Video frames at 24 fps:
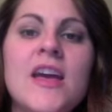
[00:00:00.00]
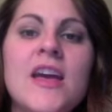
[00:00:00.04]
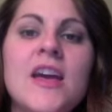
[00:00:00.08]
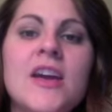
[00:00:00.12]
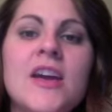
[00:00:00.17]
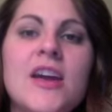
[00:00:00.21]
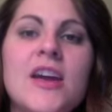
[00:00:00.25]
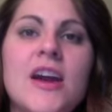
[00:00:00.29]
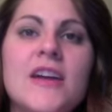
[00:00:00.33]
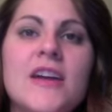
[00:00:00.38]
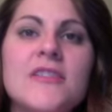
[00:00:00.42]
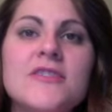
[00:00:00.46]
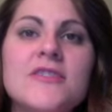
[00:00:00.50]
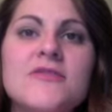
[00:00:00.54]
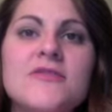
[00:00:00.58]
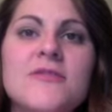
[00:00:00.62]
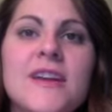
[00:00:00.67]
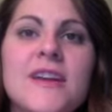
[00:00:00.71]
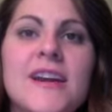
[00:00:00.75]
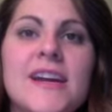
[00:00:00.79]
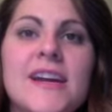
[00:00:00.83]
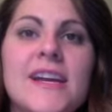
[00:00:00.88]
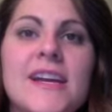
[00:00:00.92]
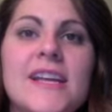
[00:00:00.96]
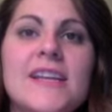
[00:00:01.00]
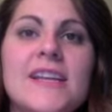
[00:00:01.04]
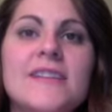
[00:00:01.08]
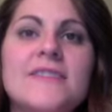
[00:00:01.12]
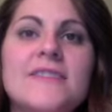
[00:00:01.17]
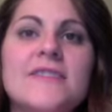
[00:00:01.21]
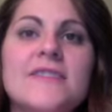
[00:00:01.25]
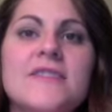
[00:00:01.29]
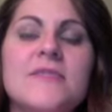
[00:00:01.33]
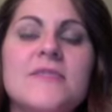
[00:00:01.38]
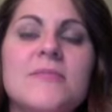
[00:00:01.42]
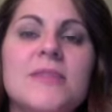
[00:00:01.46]
Contrary
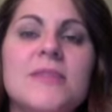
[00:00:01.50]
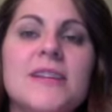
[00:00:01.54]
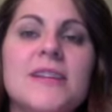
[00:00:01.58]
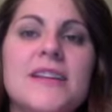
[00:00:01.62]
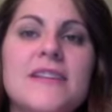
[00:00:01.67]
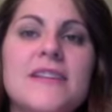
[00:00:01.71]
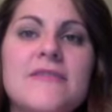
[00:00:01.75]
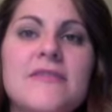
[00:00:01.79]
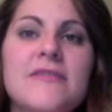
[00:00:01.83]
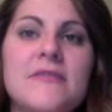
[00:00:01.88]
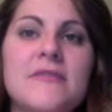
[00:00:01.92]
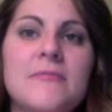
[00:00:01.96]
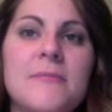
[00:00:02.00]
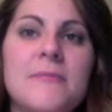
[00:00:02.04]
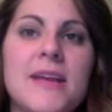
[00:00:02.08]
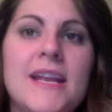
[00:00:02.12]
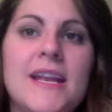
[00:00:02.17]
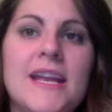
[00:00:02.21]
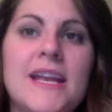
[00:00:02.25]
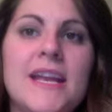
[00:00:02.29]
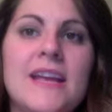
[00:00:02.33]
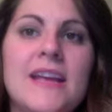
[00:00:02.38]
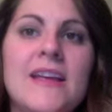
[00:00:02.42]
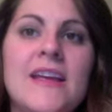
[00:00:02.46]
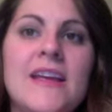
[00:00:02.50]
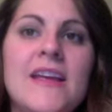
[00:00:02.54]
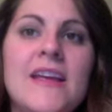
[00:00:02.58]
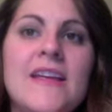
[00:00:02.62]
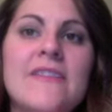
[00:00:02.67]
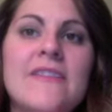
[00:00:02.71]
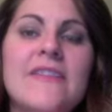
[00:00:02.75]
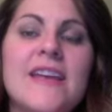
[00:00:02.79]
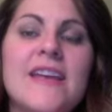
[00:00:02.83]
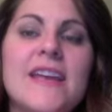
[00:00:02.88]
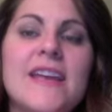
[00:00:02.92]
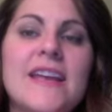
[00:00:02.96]
to the belief of many,
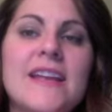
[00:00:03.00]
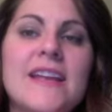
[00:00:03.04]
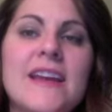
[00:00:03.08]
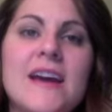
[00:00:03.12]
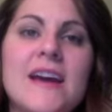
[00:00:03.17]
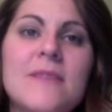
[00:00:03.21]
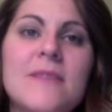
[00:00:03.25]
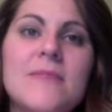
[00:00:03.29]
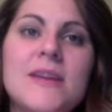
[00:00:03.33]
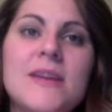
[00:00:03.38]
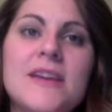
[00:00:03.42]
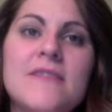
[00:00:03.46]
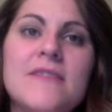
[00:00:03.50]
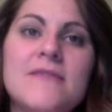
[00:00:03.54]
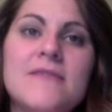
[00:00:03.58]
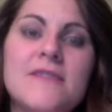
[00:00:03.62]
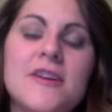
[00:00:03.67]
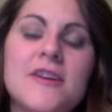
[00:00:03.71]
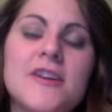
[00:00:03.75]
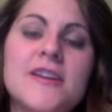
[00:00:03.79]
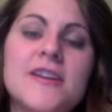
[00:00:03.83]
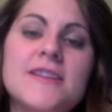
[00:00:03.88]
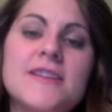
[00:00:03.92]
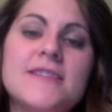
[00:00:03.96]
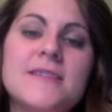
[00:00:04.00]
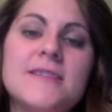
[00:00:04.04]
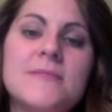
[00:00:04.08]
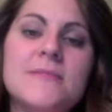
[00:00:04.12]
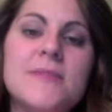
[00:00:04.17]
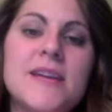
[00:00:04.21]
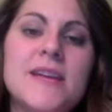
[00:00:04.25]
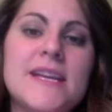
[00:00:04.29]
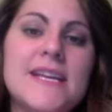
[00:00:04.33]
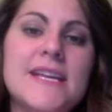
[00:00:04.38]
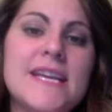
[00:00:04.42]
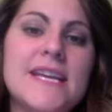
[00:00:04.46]
they cannot be converted to
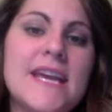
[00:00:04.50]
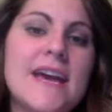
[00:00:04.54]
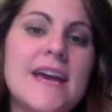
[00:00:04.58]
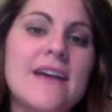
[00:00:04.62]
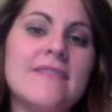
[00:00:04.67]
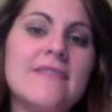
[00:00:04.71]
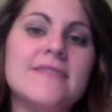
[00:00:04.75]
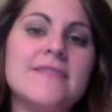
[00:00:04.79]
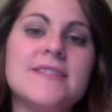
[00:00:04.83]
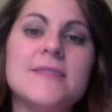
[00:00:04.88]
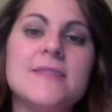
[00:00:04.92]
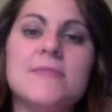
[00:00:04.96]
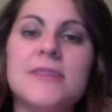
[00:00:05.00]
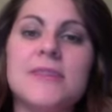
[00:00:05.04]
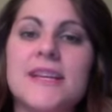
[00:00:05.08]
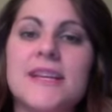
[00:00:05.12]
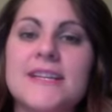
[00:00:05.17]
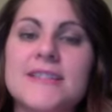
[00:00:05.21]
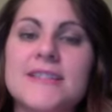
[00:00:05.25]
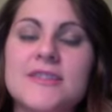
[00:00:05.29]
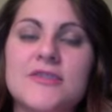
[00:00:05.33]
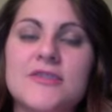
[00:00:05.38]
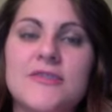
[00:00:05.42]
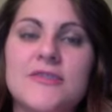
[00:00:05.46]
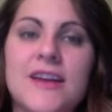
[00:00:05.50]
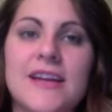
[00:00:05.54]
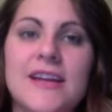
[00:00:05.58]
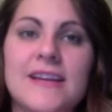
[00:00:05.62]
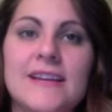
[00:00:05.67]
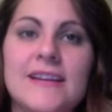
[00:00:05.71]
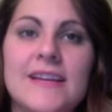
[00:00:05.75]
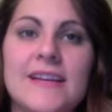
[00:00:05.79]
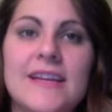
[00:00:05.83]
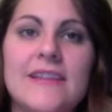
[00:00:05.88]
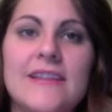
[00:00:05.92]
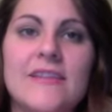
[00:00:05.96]
PDFs and placed
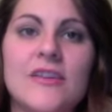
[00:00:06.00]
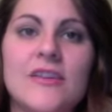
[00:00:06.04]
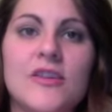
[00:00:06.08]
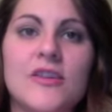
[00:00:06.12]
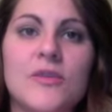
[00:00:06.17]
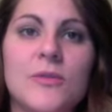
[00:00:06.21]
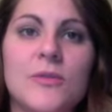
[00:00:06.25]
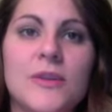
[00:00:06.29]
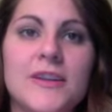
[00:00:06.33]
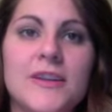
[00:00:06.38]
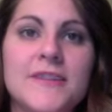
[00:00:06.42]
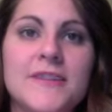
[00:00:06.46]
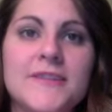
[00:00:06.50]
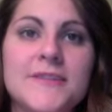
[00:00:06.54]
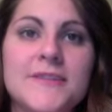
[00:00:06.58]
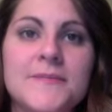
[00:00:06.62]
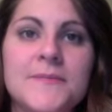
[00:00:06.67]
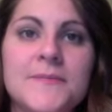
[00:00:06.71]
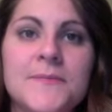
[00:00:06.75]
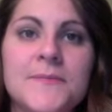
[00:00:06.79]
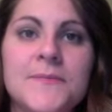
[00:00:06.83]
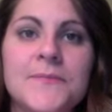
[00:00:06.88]
directly in the course.